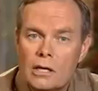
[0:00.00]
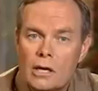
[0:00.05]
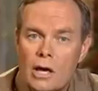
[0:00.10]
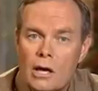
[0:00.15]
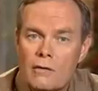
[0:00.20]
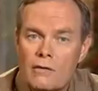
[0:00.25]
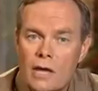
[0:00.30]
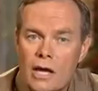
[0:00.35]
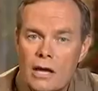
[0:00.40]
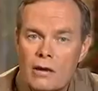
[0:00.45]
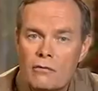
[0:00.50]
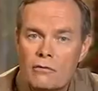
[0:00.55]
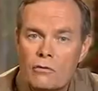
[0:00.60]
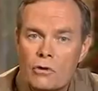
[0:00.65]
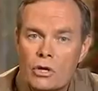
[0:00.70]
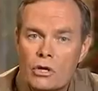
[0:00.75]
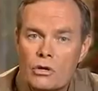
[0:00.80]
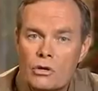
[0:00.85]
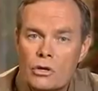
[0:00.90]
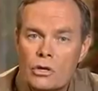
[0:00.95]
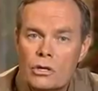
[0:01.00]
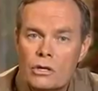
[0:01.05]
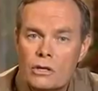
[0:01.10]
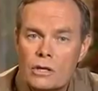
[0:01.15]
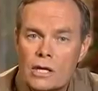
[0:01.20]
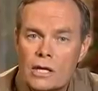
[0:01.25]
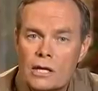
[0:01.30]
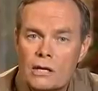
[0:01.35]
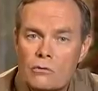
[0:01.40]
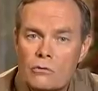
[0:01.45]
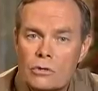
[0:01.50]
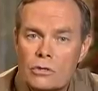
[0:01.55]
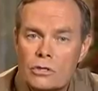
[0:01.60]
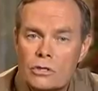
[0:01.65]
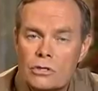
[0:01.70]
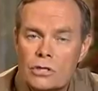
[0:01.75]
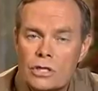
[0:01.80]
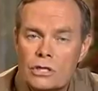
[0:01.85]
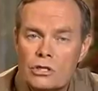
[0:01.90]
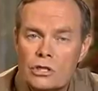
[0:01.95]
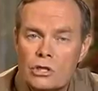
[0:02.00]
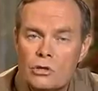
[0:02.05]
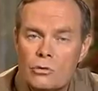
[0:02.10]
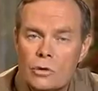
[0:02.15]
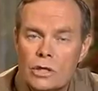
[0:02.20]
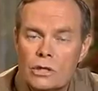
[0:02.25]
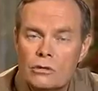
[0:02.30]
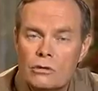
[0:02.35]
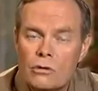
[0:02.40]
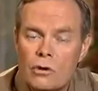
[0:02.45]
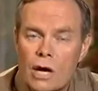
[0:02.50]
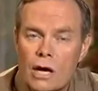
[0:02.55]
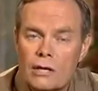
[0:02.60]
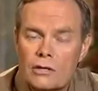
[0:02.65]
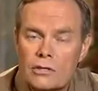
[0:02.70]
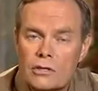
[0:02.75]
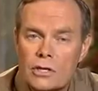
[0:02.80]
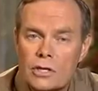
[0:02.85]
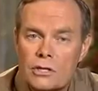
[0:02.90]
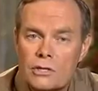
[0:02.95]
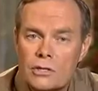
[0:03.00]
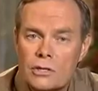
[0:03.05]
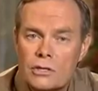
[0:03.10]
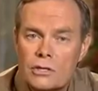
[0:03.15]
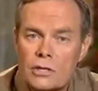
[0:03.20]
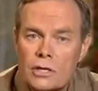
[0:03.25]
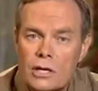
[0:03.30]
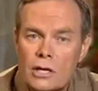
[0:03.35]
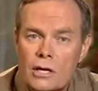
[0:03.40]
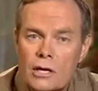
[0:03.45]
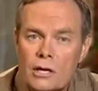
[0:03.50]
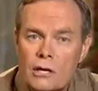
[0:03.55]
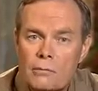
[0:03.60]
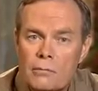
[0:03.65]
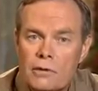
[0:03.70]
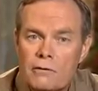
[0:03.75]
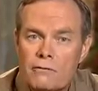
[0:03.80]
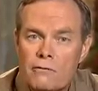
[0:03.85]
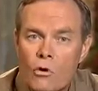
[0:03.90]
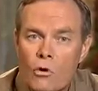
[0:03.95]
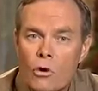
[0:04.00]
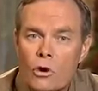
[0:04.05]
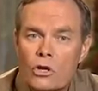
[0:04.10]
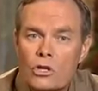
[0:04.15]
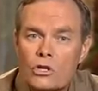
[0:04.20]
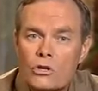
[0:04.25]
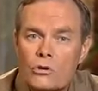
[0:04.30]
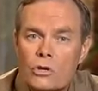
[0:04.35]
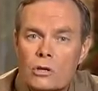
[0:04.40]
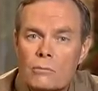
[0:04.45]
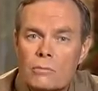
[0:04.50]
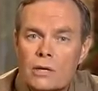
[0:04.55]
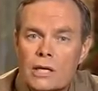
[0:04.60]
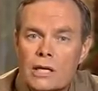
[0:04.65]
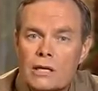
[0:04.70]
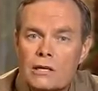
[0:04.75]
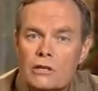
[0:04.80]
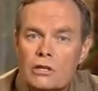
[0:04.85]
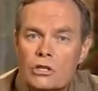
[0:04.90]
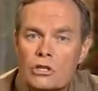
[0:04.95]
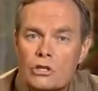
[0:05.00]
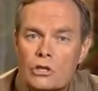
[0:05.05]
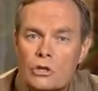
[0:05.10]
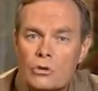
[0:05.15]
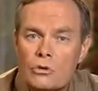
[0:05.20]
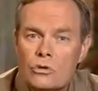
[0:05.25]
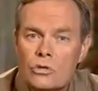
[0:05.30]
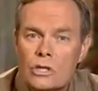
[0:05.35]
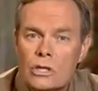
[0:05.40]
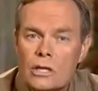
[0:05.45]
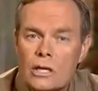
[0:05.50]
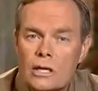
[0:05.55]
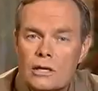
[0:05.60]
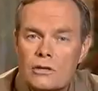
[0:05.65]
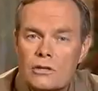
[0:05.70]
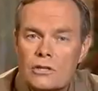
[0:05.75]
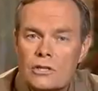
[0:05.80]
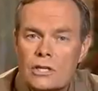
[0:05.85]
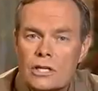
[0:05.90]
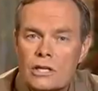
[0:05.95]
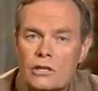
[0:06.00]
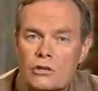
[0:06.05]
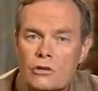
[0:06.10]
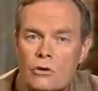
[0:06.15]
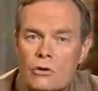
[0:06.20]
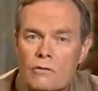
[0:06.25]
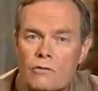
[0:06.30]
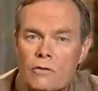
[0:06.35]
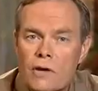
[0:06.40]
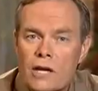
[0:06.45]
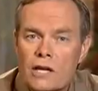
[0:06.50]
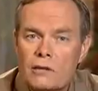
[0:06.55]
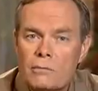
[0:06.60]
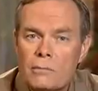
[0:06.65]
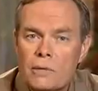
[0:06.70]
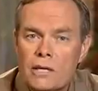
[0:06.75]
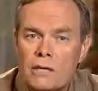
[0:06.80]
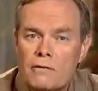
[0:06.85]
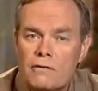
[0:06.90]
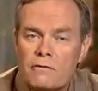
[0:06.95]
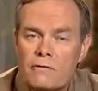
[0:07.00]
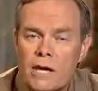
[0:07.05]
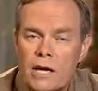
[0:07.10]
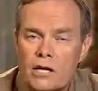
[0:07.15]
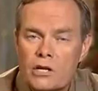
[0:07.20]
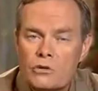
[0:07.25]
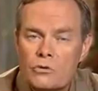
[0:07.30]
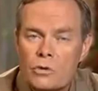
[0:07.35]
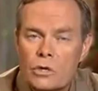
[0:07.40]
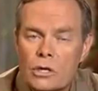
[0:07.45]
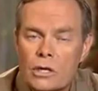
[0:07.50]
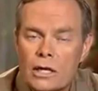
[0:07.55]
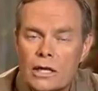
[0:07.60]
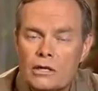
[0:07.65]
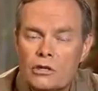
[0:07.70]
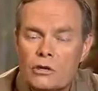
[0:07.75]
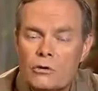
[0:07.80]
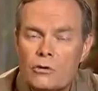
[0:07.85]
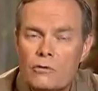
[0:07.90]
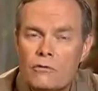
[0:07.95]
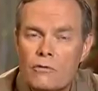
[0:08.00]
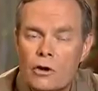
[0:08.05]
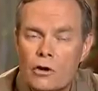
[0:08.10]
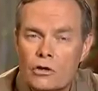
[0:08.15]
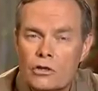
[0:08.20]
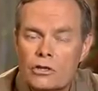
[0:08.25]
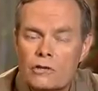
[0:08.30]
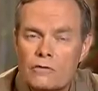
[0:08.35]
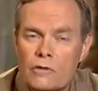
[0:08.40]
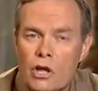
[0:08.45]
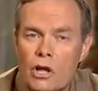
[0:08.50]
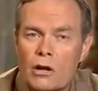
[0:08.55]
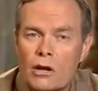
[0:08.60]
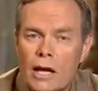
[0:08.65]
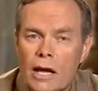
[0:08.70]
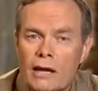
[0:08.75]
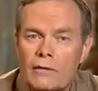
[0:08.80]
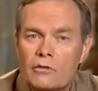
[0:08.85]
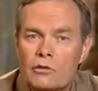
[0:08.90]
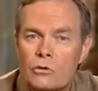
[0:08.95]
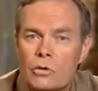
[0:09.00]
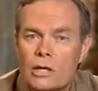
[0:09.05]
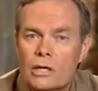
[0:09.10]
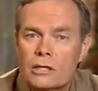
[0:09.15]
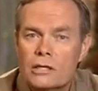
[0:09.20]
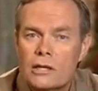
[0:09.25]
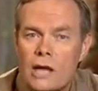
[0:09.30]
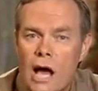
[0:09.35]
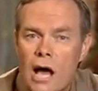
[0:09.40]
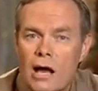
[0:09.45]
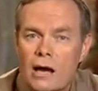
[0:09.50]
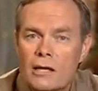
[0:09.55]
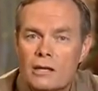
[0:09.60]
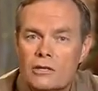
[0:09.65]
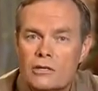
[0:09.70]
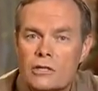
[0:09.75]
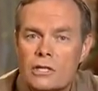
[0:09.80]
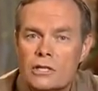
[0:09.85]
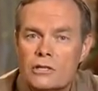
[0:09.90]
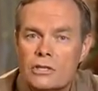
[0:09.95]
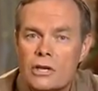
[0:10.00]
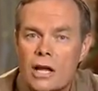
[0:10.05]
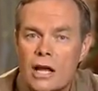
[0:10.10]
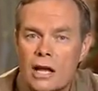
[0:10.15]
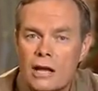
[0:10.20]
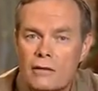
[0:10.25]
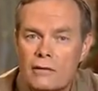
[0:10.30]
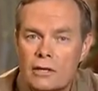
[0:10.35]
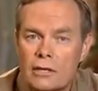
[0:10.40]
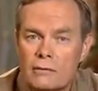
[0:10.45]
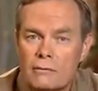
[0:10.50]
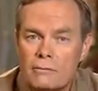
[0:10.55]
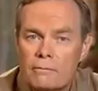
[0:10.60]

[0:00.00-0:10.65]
of every good thing which is in you in Christ Jesus. Before you can begin to use it and see your faith be effectual, you first of all have to acknowledge that you have it.